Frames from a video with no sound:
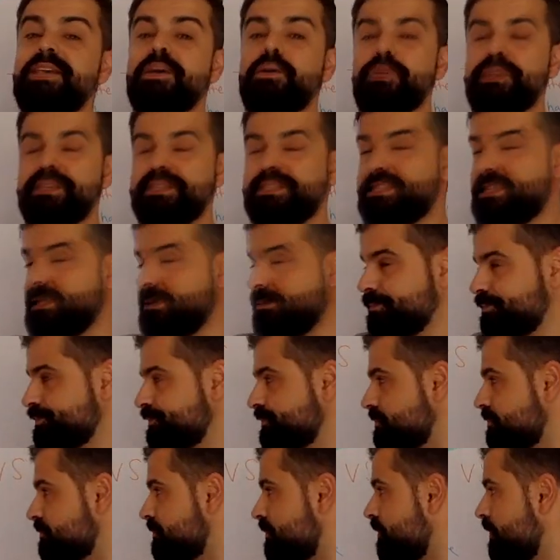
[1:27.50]
so easy.
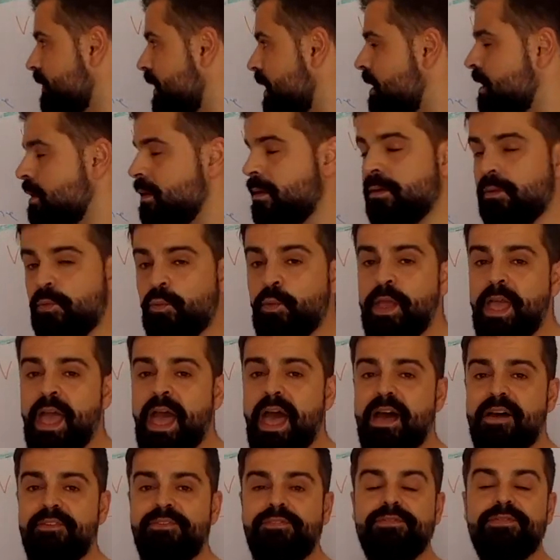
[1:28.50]
We
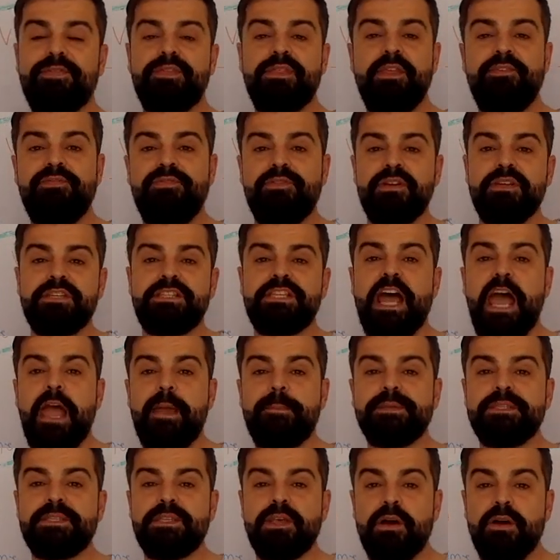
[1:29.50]
have different
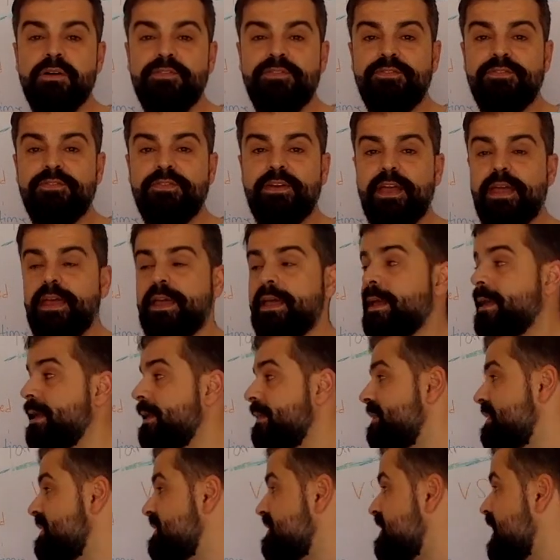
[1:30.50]
types of
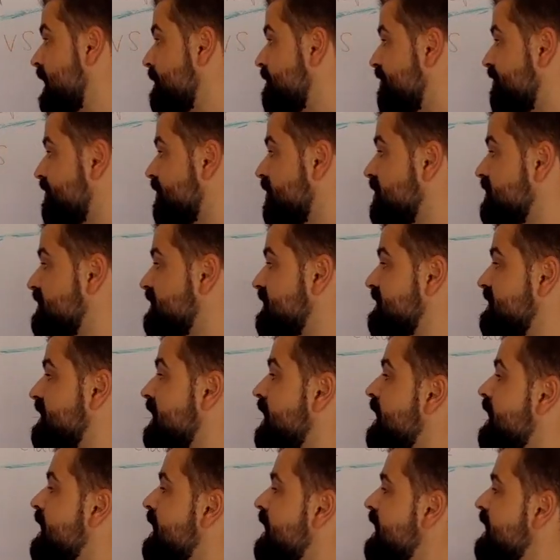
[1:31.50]
this type of clauses.
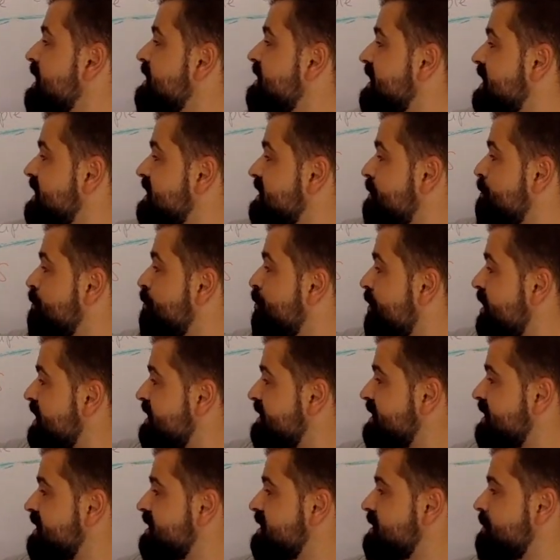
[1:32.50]
It says
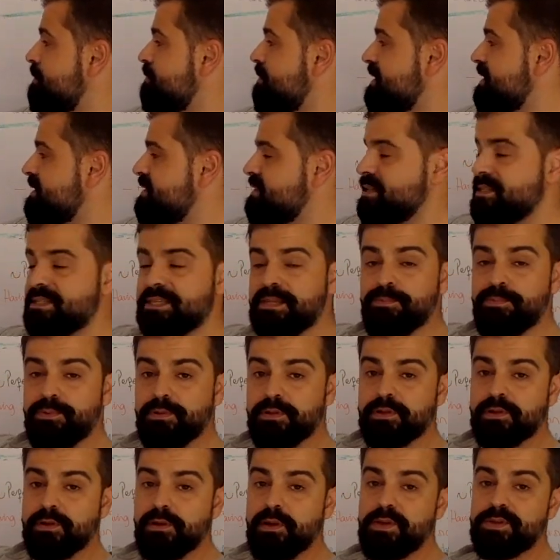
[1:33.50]
present
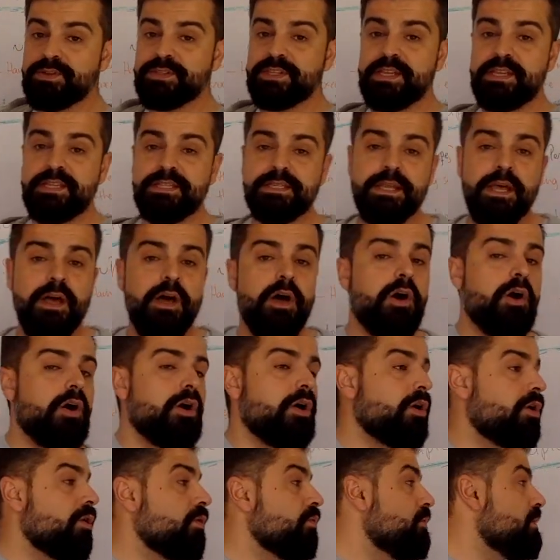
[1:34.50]
participle clauses,
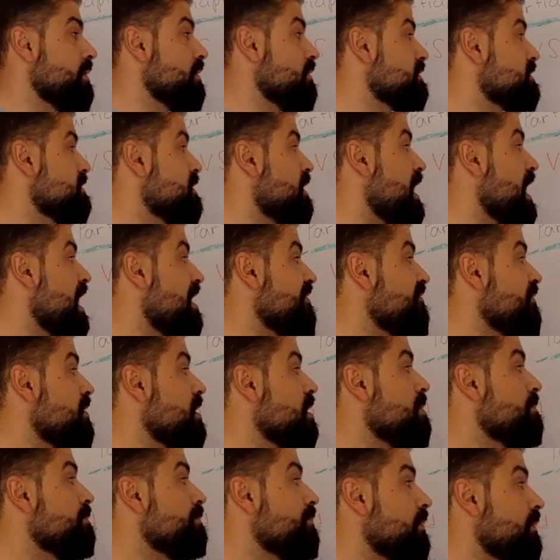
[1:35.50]
or we also have
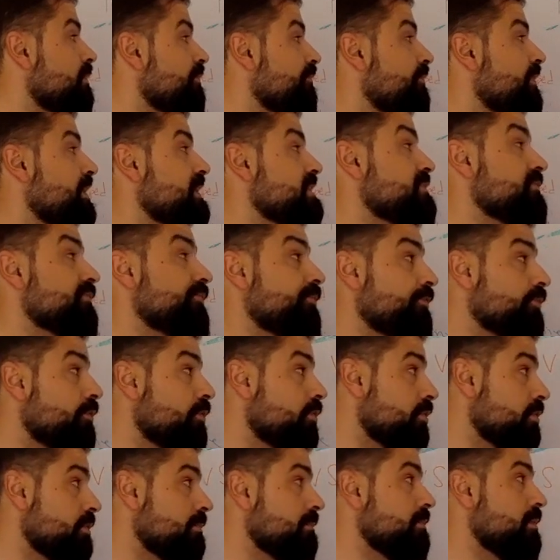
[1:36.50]
perfect
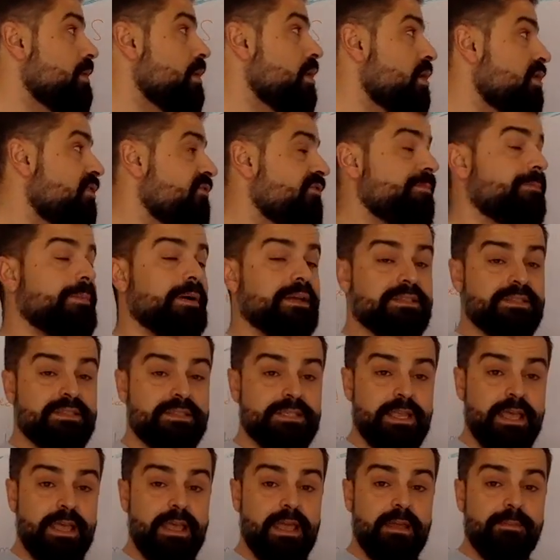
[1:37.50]
form of
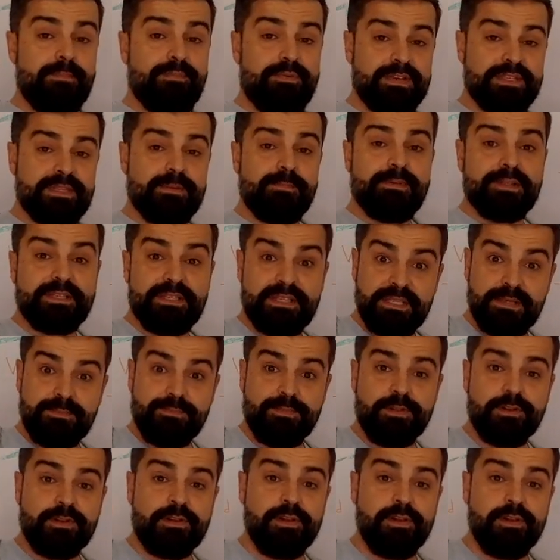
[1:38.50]
present participle